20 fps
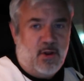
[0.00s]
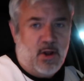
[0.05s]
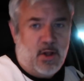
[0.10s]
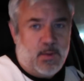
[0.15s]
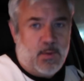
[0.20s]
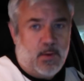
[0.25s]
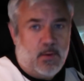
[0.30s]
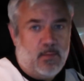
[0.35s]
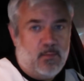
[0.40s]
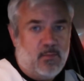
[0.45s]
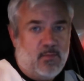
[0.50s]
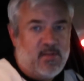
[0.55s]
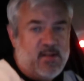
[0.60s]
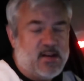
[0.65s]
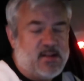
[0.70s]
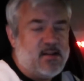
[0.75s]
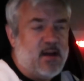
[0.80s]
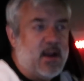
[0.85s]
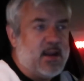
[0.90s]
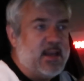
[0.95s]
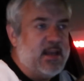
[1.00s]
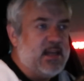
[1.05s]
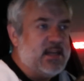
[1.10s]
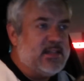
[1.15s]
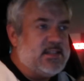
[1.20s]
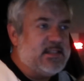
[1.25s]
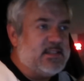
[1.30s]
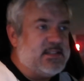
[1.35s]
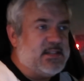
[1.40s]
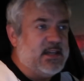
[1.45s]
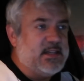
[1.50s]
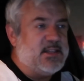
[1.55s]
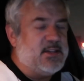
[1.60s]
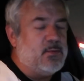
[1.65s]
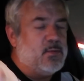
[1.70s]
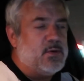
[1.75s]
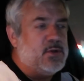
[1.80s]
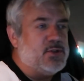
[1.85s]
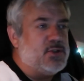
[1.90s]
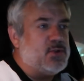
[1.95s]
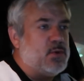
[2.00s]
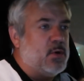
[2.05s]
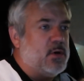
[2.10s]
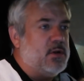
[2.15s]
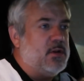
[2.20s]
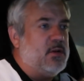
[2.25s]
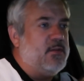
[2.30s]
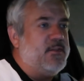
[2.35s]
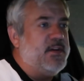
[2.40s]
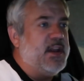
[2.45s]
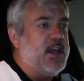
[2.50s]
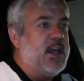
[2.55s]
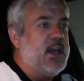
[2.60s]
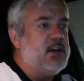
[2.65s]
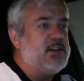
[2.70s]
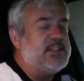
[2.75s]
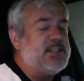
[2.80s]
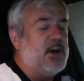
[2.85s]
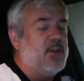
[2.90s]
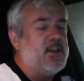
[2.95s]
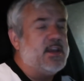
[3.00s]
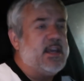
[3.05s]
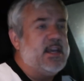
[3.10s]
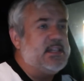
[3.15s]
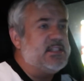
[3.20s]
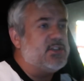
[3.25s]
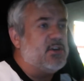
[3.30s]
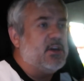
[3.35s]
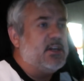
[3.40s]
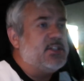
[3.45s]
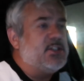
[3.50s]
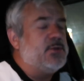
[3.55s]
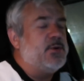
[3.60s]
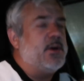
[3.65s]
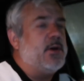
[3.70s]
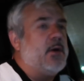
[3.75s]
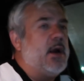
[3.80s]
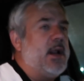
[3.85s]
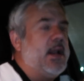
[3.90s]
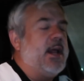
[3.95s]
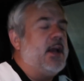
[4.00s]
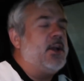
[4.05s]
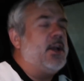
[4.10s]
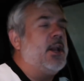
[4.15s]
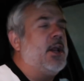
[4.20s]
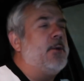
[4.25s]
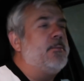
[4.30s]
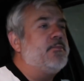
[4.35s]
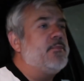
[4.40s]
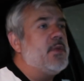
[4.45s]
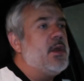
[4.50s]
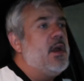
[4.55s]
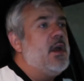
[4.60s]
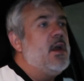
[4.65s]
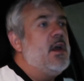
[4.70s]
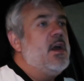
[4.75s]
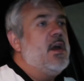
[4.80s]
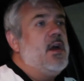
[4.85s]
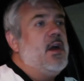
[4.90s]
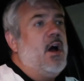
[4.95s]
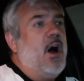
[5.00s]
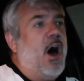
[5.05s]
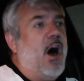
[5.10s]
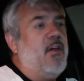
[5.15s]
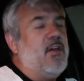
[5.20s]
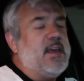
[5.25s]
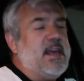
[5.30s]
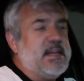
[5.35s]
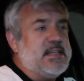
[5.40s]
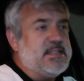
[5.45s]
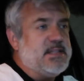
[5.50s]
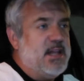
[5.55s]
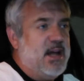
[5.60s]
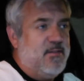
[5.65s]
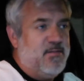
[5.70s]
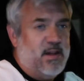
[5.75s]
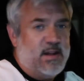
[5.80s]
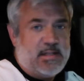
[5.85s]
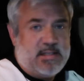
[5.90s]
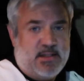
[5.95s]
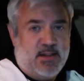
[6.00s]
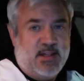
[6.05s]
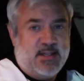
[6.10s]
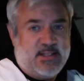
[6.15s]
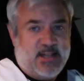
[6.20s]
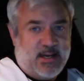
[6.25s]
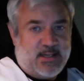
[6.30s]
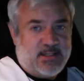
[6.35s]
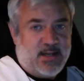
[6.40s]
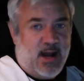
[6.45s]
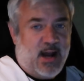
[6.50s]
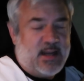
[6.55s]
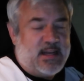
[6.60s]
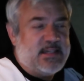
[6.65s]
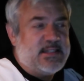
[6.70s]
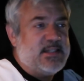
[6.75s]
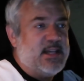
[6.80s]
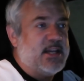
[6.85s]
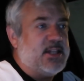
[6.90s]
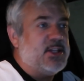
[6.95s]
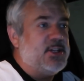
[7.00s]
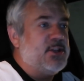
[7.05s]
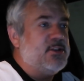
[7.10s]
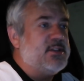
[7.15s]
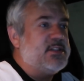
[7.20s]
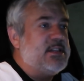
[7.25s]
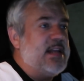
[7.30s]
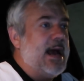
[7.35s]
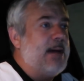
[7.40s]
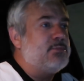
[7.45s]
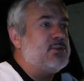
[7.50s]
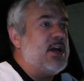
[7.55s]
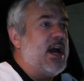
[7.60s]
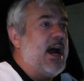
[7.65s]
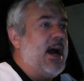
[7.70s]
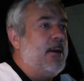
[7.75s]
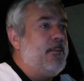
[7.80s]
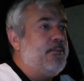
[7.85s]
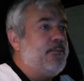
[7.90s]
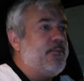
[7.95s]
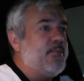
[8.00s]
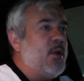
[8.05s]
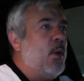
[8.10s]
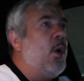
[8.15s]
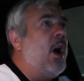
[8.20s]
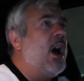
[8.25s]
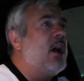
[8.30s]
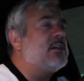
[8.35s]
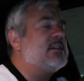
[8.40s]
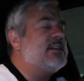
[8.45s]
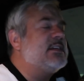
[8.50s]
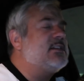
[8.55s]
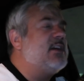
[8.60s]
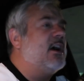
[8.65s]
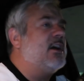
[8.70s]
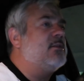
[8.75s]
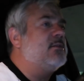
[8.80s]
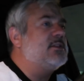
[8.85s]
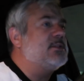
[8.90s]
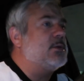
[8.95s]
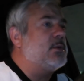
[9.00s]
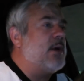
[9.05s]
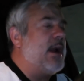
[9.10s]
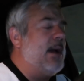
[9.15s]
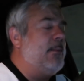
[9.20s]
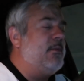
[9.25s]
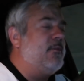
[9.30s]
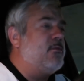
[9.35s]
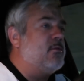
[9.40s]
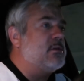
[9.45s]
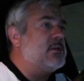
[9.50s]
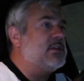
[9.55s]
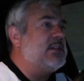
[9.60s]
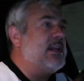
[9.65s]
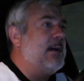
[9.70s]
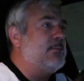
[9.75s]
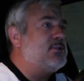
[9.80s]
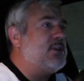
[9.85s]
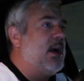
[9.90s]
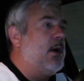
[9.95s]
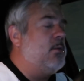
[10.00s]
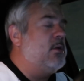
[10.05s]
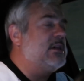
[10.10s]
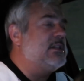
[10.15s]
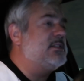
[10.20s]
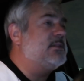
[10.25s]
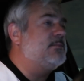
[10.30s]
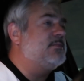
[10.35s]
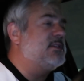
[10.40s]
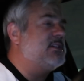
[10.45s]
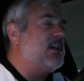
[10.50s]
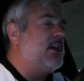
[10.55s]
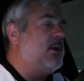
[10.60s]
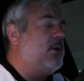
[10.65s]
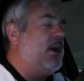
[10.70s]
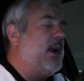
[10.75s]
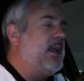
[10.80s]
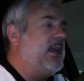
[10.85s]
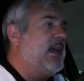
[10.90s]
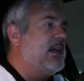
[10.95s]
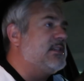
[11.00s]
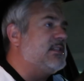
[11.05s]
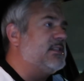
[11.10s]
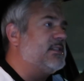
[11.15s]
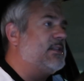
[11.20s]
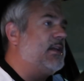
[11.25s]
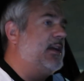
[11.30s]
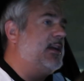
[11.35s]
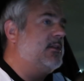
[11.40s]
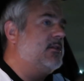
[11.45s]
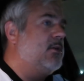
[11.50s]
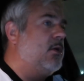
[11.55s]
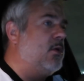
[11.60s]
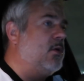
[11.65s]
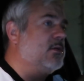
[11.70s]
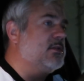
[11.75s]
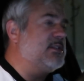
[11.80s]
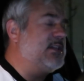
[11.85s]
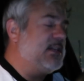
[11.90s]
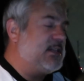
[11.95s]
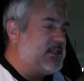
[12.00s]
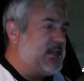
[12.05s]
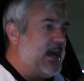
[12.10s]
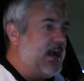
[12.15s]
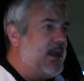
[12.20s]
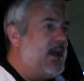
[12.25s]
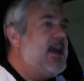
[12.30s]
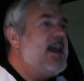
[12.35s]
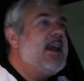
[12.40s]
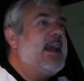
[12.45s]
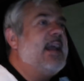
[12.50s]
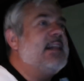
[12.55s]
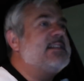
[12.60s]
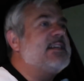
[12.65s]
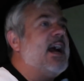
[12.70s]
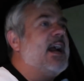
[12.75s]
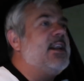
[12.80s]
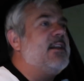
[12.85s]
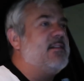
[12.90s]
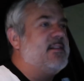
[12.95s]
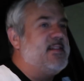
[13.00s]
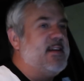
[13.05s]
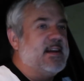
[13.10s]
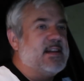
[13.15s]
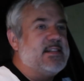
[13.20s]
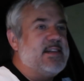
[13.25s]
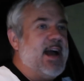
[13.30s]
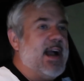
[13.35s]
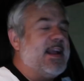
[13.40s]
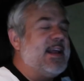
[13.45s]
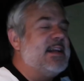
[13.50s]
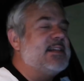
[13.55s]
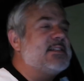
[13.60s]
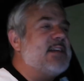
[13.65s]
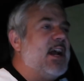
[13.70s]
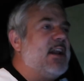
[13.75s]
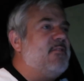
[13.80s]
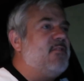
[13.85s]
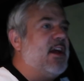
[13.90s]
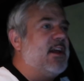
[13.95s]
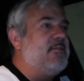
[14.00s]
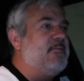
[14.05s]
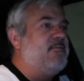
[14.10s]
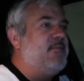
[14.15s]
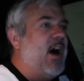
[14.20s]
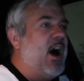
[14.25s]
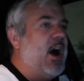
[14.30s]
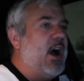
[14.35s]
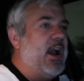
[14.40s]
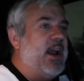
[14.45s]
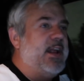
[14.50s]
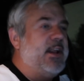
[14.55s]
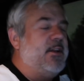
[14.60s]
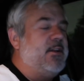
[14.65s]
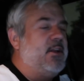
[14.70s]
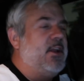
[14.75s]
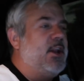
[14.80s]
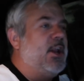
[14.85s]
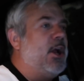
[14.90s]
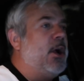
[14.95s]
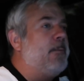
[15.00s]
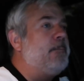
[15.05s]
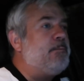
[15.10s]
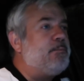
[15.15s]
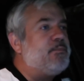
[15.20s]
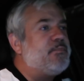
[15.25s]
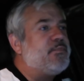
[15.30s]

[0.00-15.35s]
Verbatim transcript: you know TikTok is, it's like the real short little videos. All the kids are into it right now. You know, all the kids love that the TikTok. It's like the new Snapchat. Well, TikTok was around before Snapchat was, so I guess it's like the old TikTok. It's kind of TikTok. It's kind of like Vine, you know.